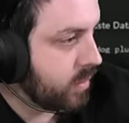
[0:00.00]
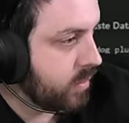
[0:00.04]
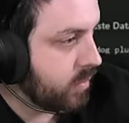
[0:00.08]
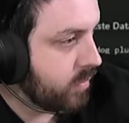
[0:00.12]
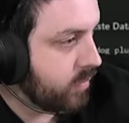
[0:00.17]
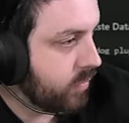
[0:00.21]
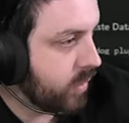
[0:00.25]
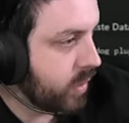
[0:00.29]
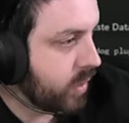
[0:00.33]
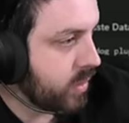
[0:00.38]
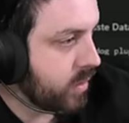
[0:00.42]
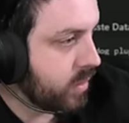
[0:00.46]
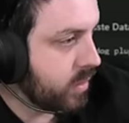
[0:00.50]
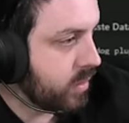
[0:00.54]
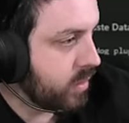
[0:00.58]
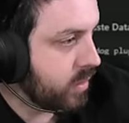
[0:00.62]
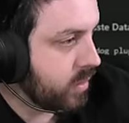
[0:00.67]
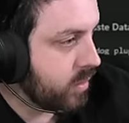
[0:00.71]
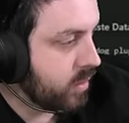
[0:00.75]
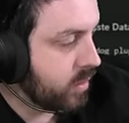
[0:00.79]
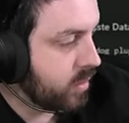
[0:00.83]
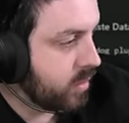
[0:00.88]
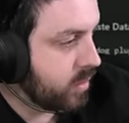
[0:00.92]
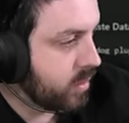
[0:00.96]
Right?
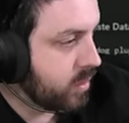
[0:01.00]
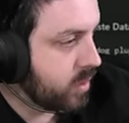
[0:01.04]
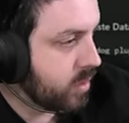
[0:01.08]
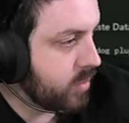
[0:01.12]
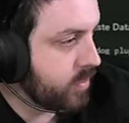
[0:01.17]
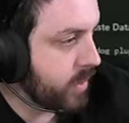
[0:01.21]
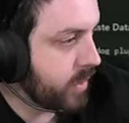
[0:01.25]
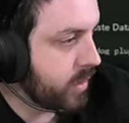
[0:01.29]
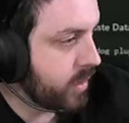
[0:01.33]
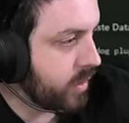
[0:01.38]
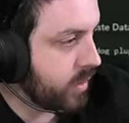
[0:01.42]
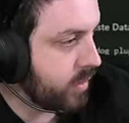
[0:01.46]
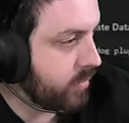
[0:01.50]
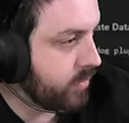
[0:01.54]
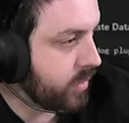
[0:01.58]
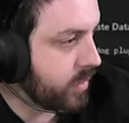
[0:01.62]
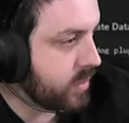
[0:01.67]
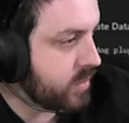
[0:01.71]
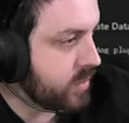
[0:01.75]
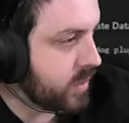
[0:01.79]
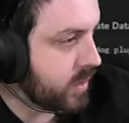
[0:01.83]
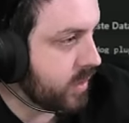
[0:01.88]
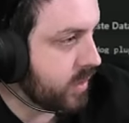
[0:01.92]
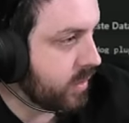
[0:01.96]
You're manually
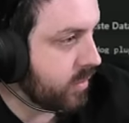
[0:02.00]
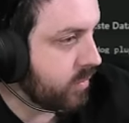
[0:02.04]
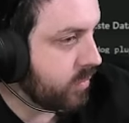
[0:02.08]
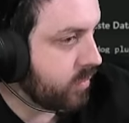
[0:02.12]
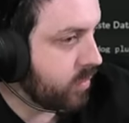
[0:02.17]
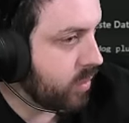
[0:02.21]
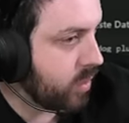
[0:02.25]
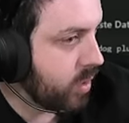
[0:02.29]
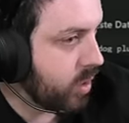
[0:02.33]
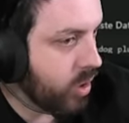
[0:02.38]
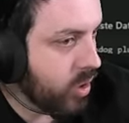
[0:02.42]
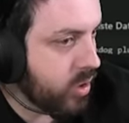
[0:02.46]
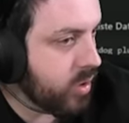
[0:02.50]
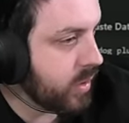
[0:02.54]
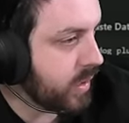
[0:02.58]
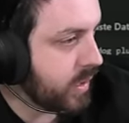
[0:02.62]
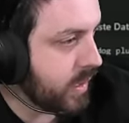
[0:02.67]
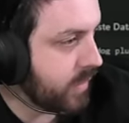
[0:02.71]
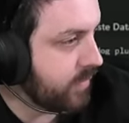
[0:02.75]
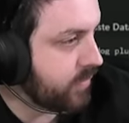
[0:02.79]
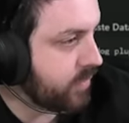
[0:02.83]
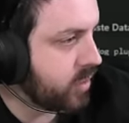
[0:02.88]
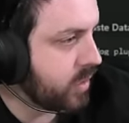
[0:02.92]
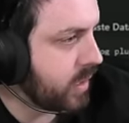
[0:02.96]
resetting.
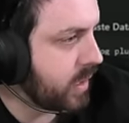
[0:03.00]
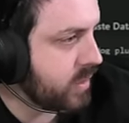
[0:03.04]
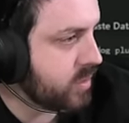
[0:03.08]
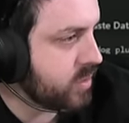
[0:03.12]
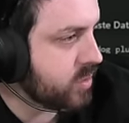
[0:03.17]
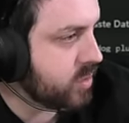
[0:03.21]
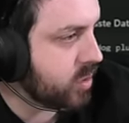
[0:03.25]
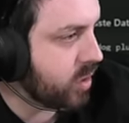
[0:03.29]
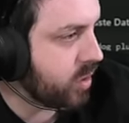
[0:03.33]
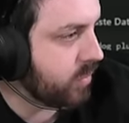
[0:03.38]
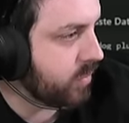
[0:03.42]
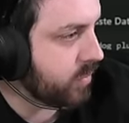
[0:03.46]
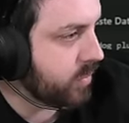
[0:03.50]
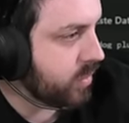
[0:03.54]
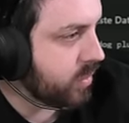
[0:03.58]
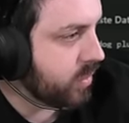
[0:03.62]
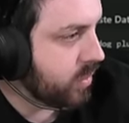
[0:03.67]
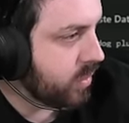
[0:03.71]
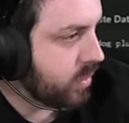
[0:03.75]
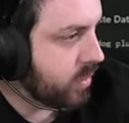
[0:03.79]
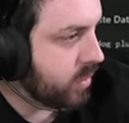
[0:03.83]
Only if you get stomped.